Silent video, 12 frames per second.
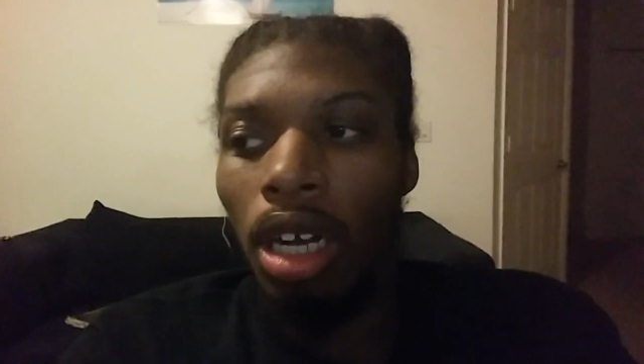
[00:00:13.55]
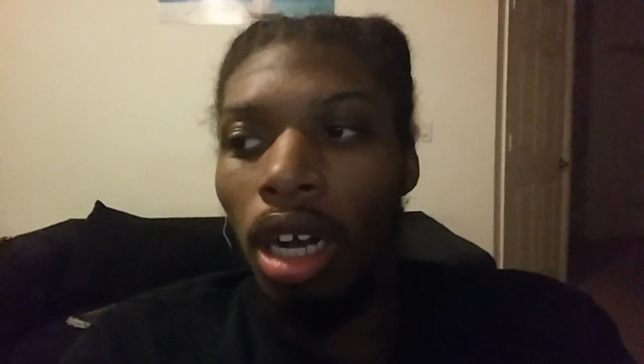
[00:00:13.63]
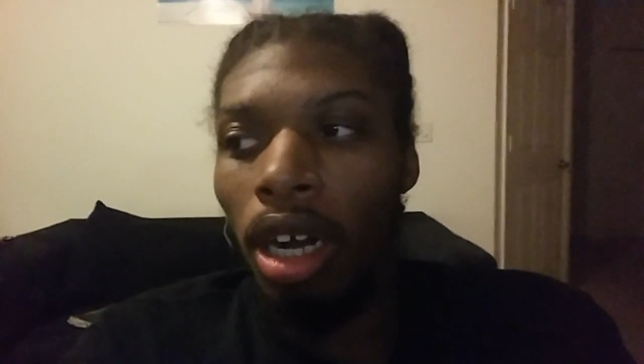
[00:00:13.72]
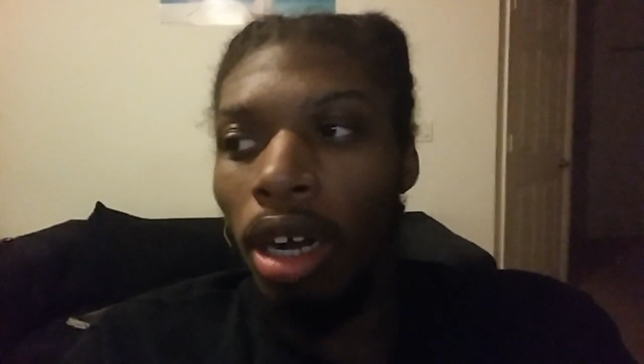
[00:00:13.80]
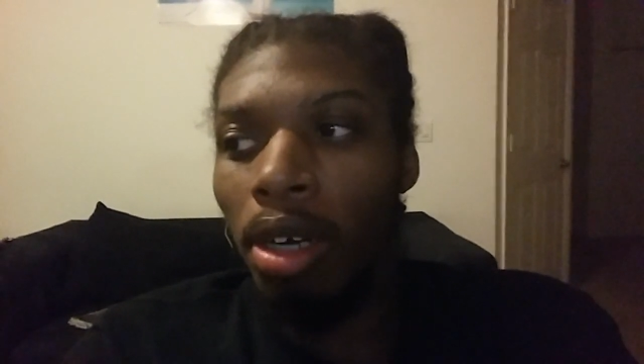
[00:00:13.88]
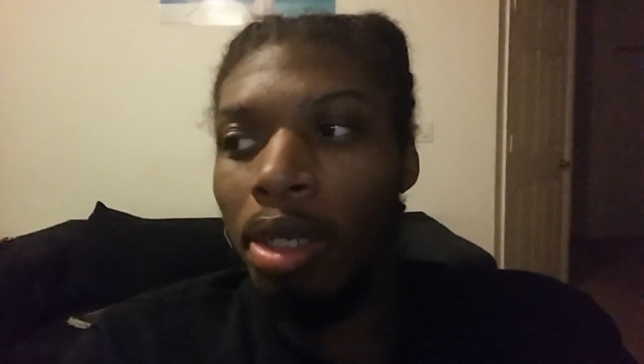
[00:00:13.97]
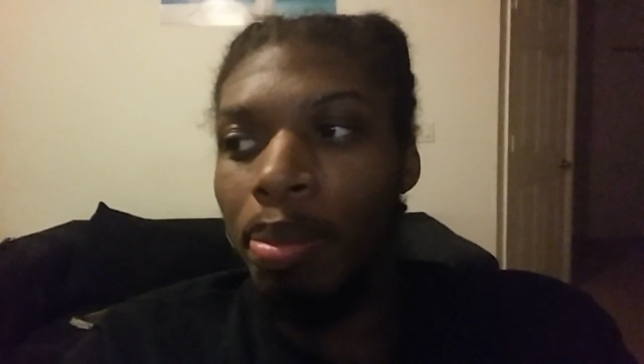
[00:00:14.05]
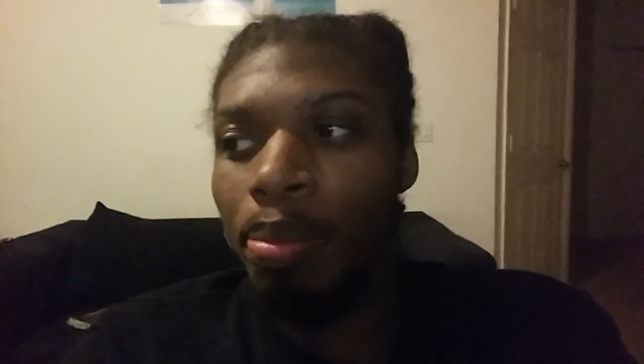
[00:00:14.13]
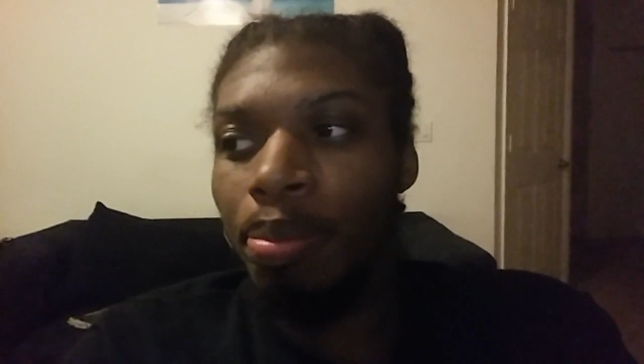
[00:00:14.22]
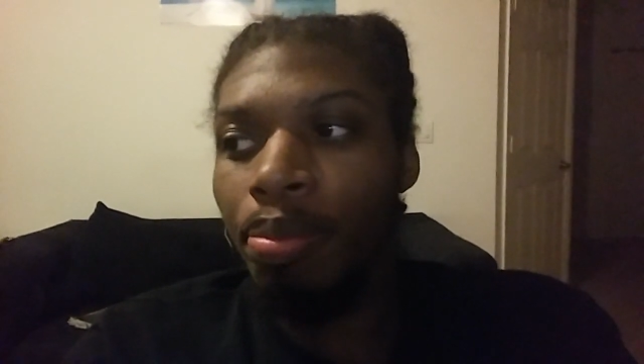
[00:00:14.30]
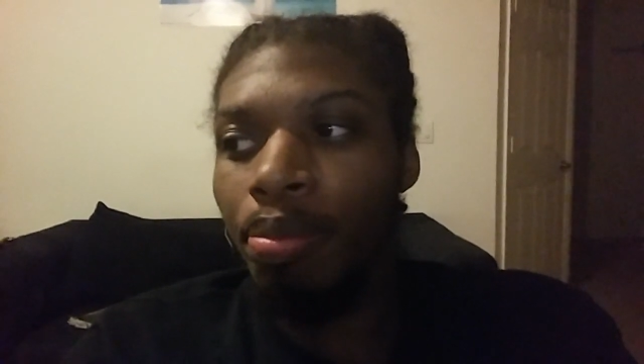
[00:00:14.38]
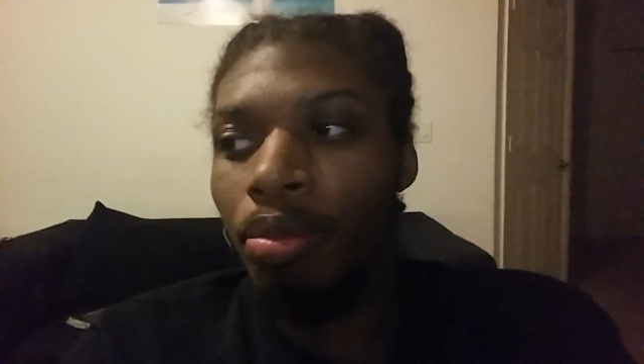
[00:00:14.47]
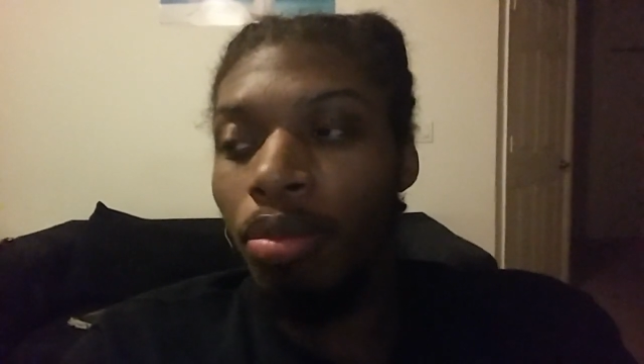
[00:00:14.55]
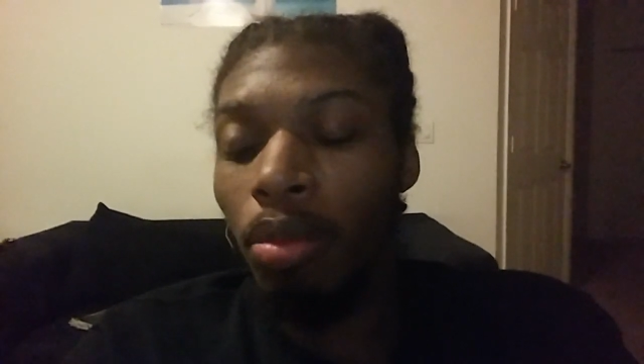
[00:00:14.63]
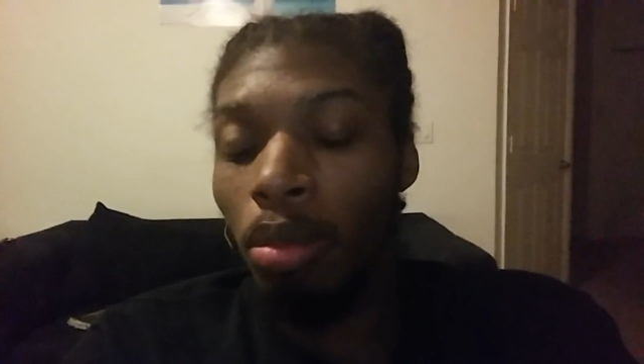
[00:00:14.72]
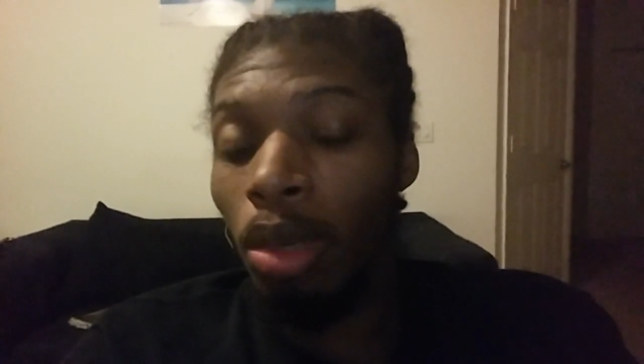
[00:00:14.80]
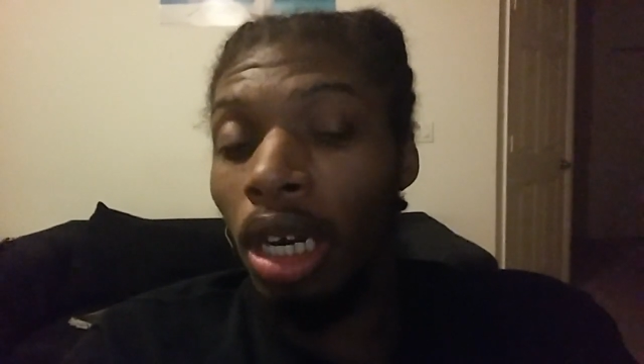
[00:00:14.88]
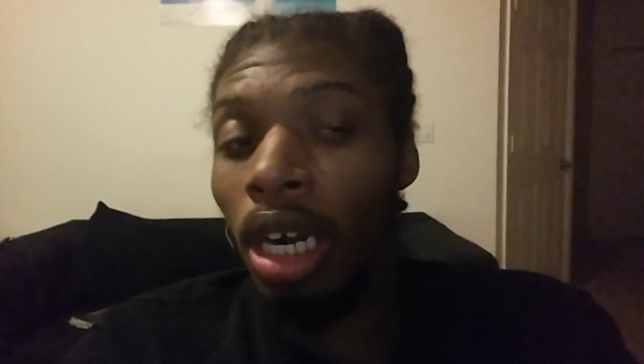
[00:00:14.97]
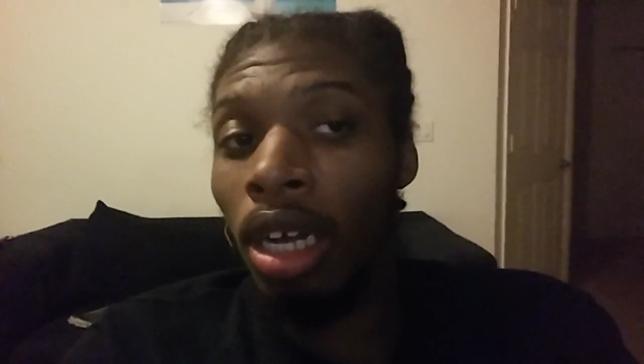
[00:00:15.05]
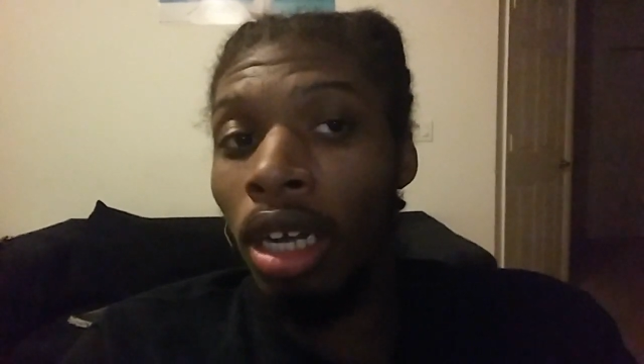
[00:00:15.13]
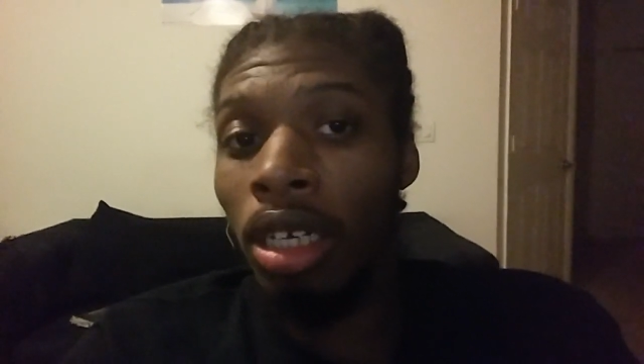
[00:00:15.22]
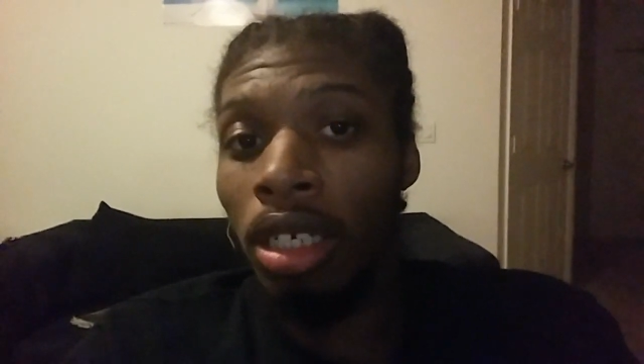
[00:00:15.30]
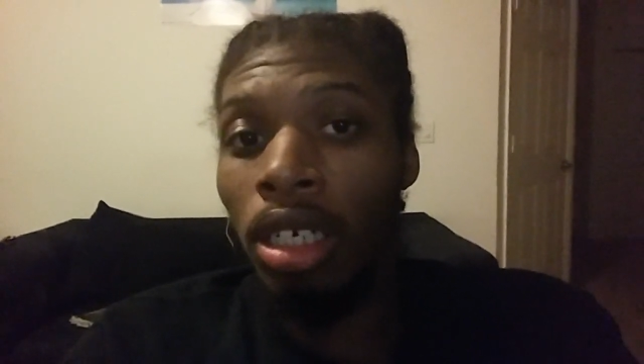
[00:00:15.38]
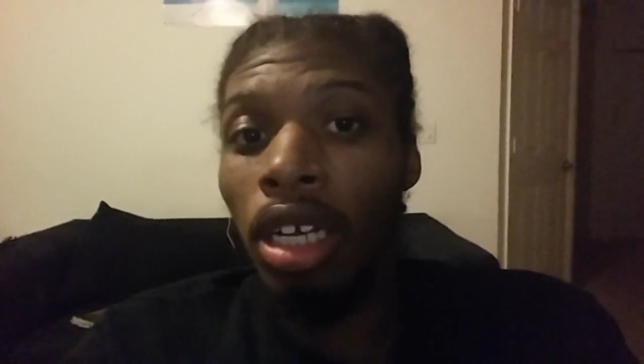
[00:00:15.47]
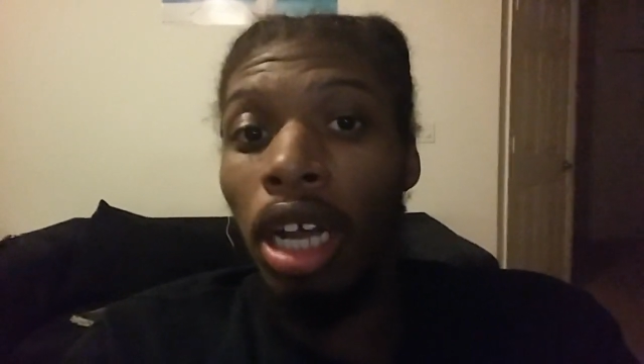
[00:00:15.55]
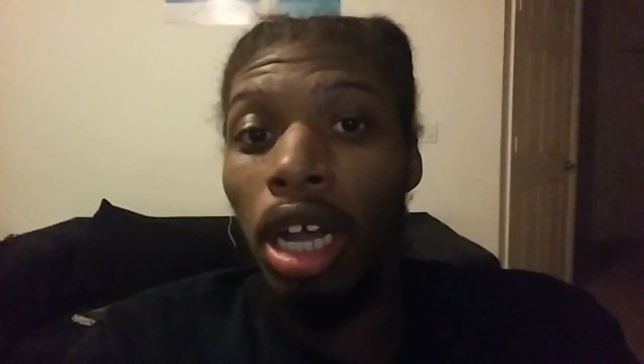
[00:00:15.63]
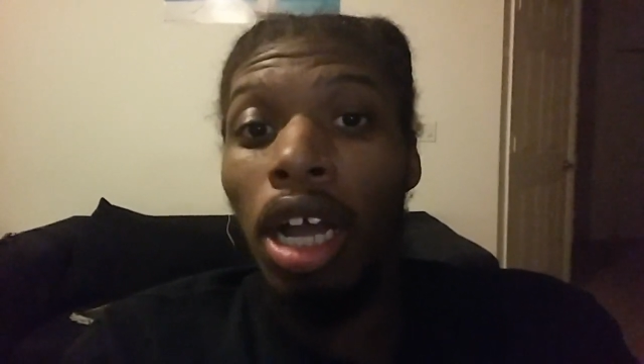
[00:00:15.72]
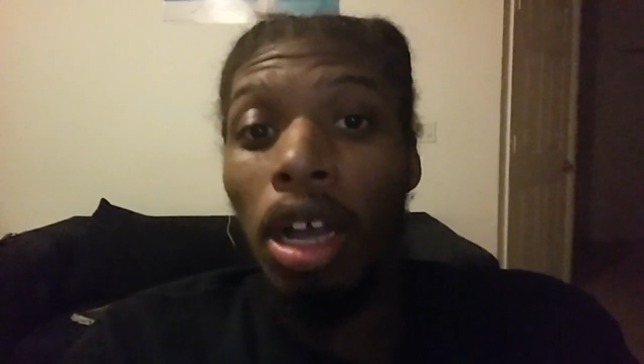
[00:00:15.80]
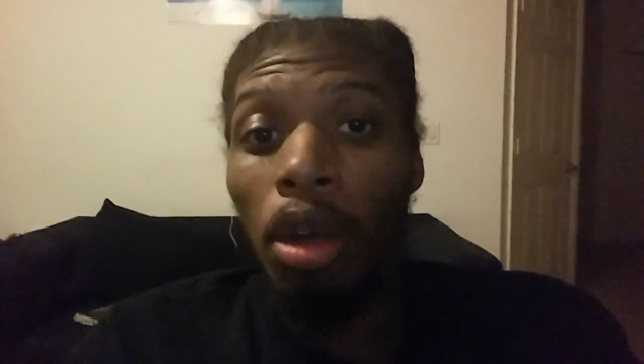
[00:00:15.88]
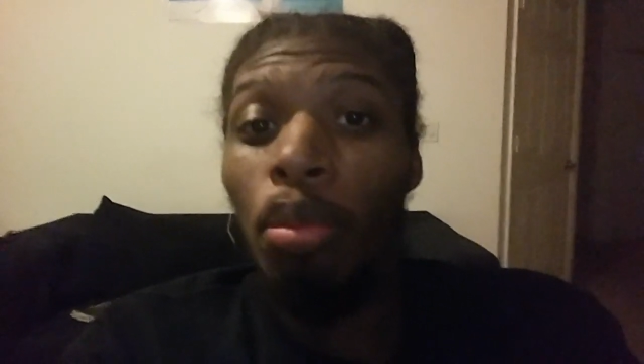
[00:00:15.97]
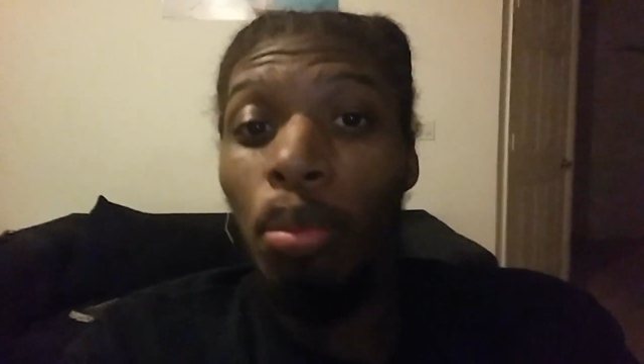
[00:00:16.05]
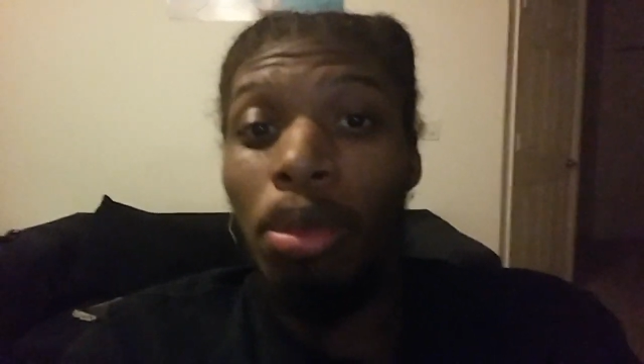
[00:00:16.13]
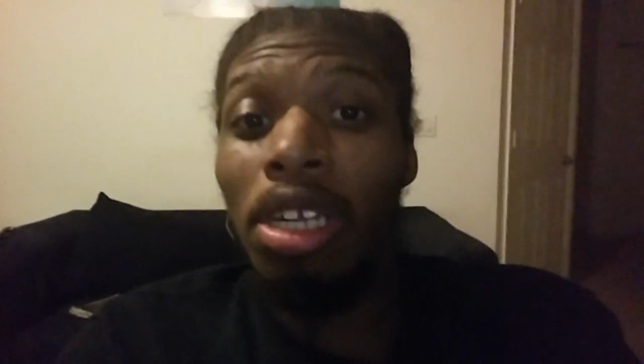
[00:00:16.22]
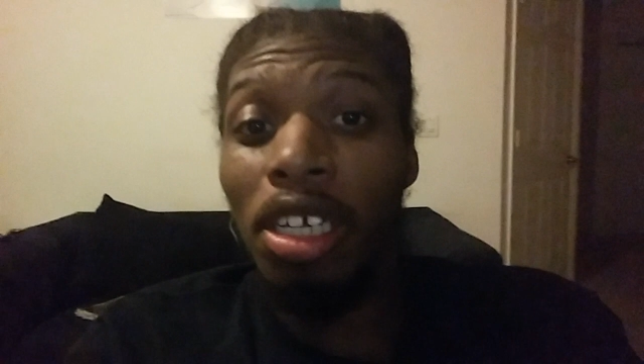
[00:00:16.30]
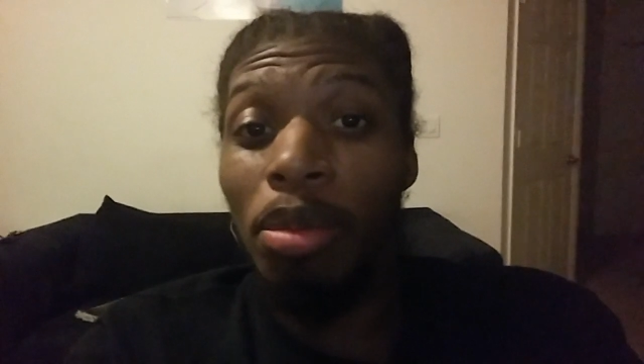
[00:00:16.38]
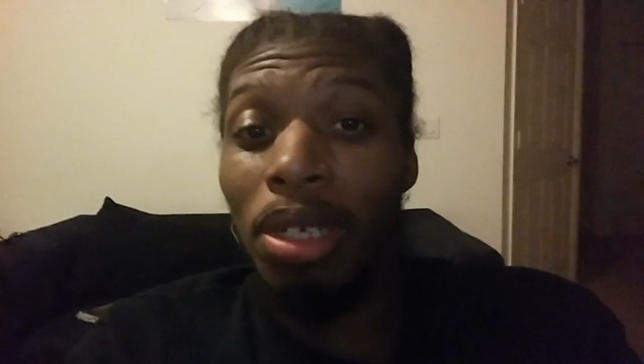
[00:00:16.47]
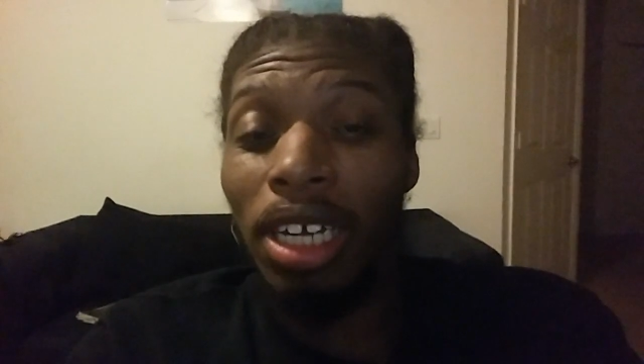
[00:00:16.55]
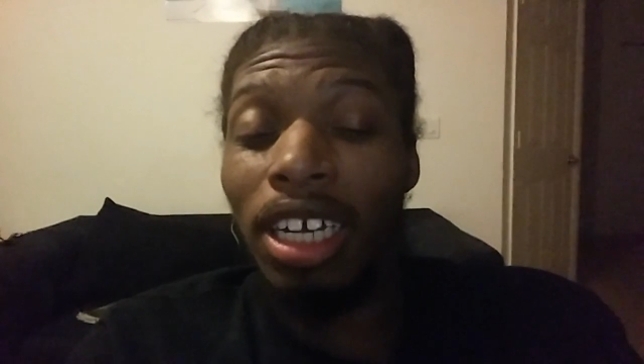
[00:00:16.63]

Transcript: But believe me,